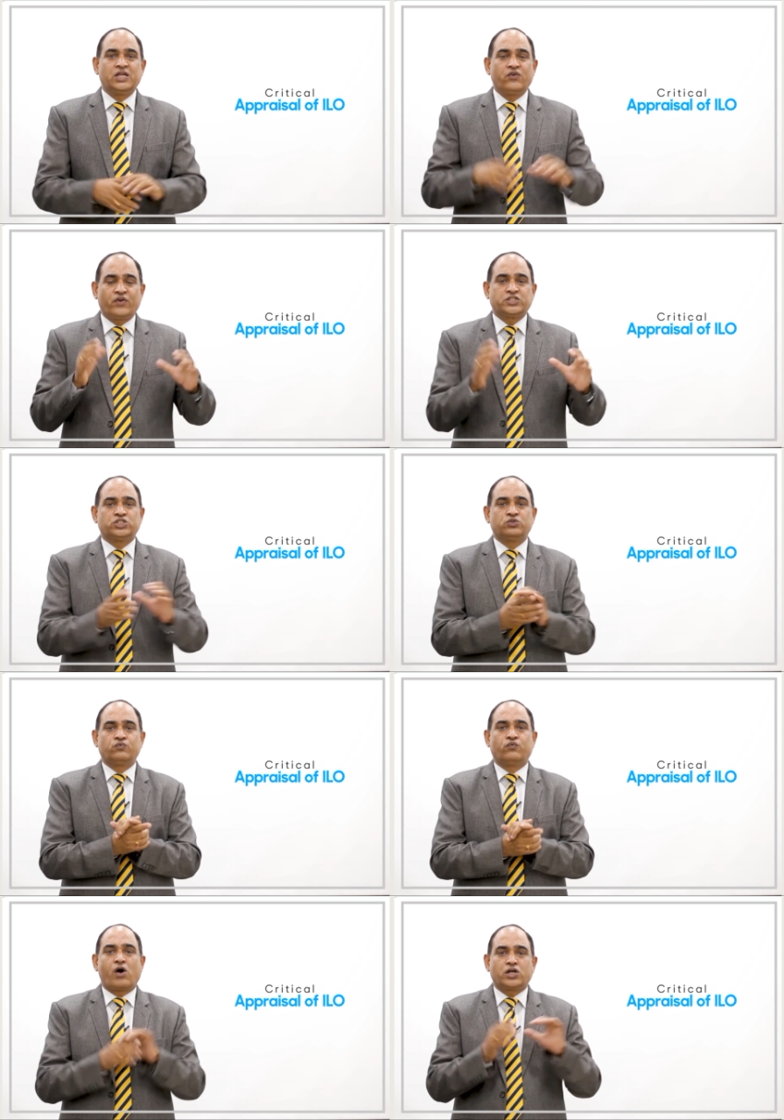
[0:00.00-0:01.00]

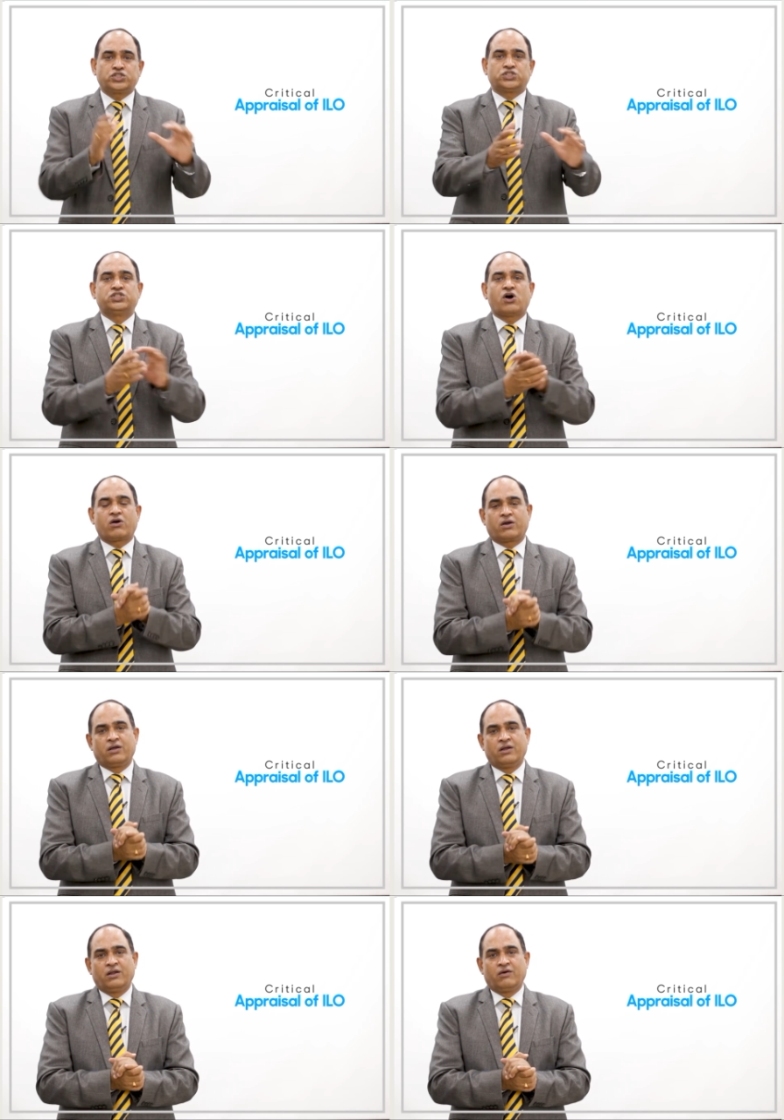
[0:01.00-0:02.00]
effective watchdog
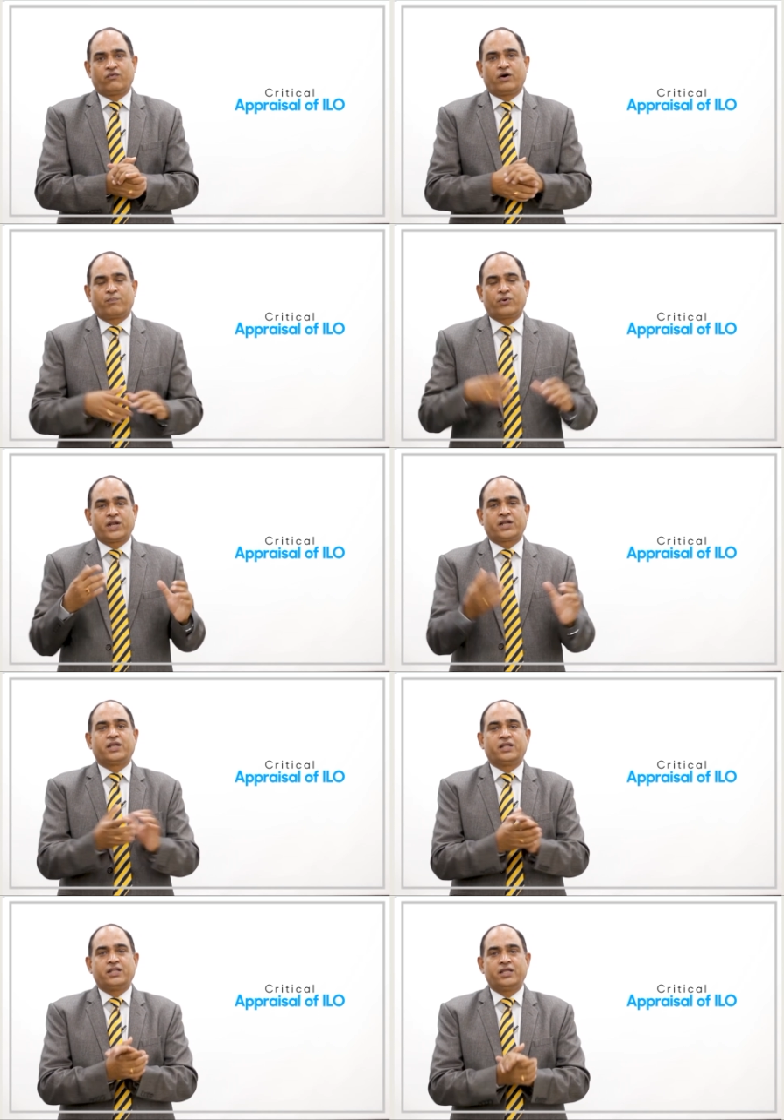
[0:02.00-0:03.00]
for
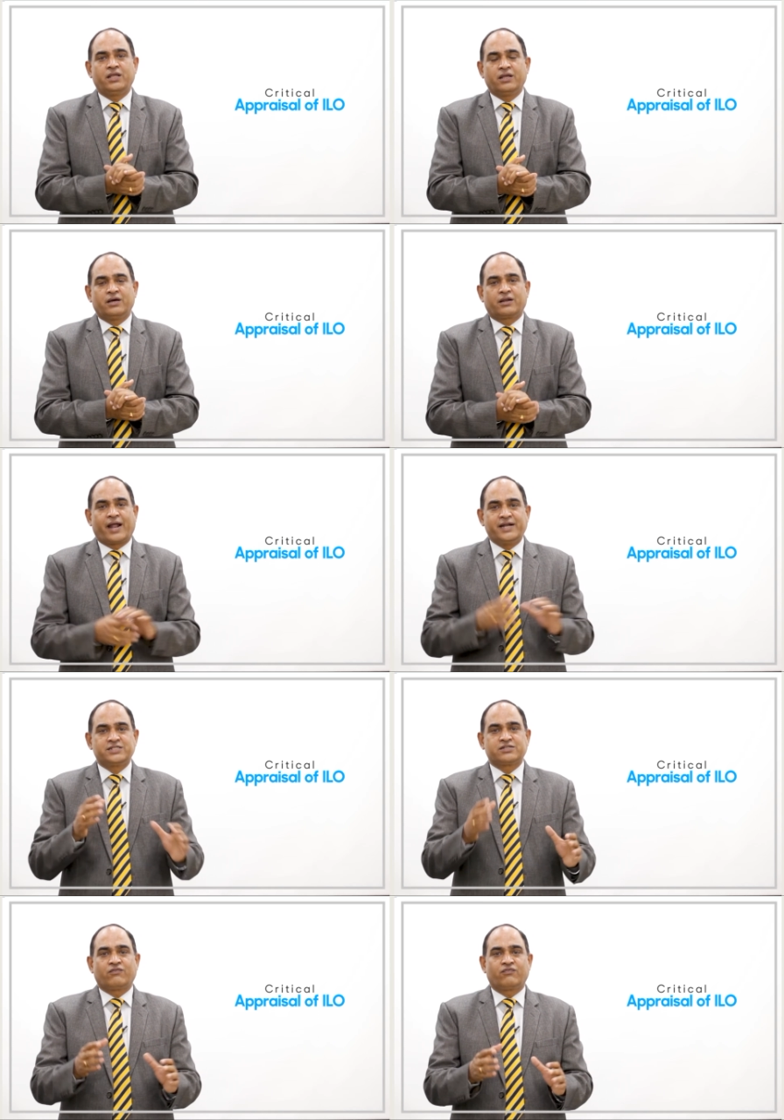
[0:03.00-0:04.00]
protecting the
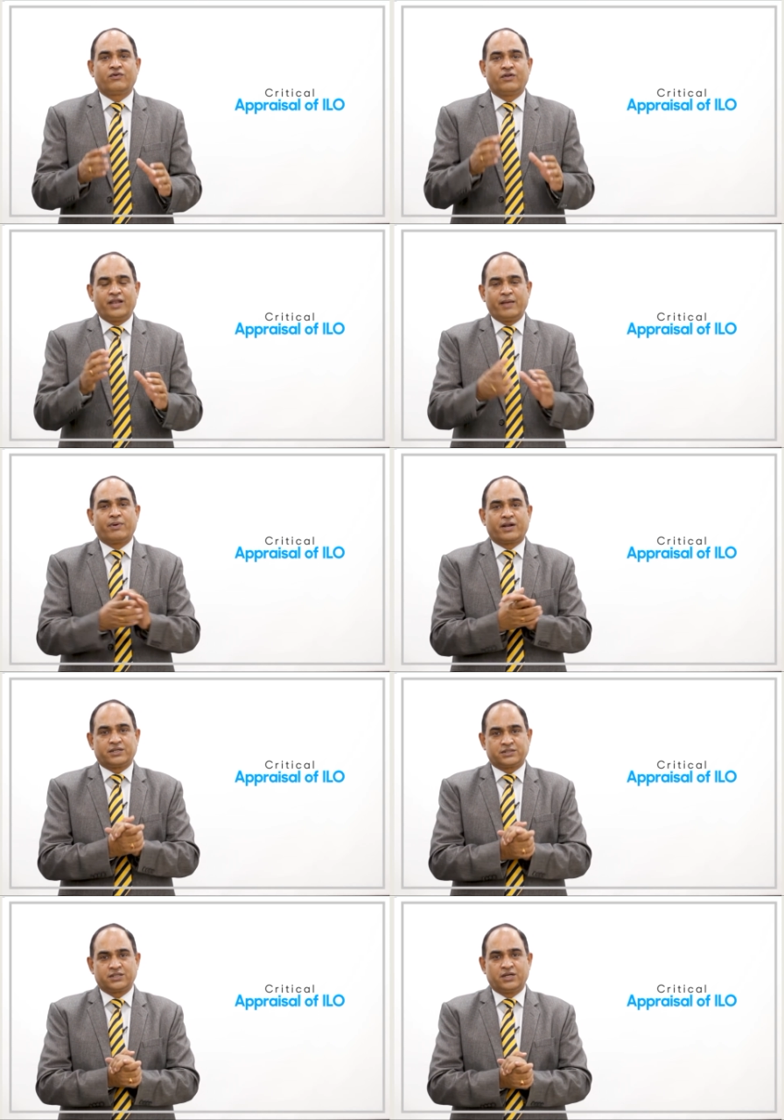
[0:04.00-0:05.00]
rights of
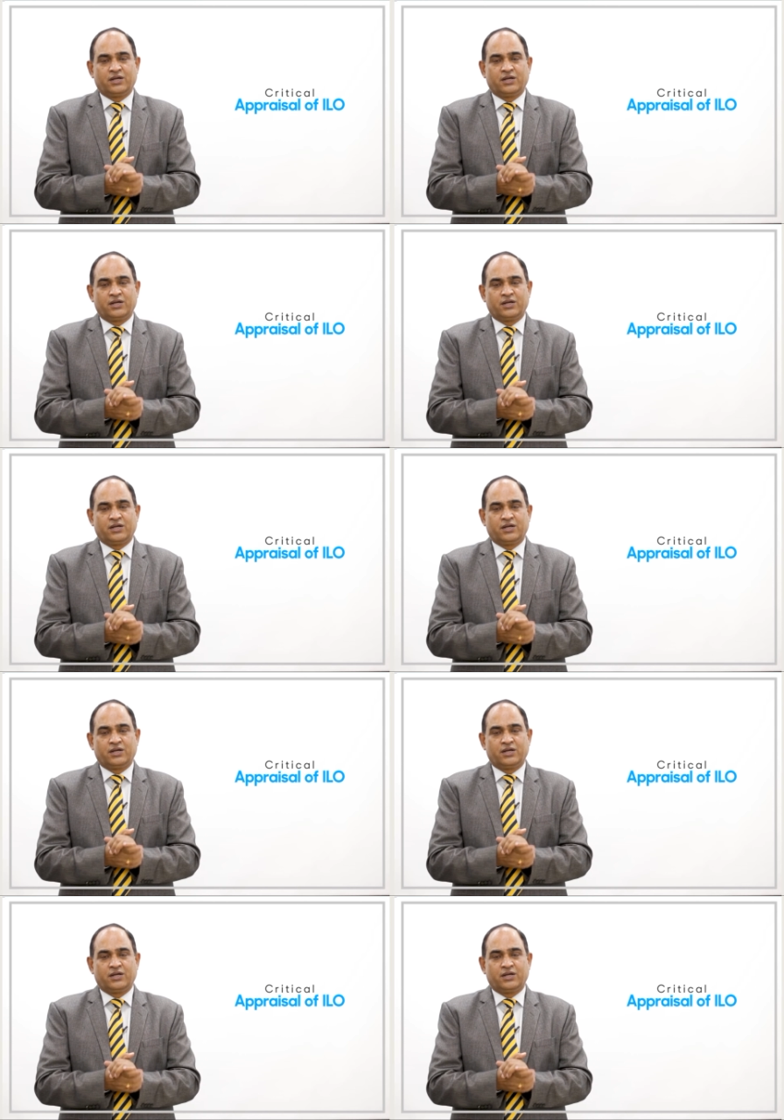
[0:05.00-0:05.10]
laborers.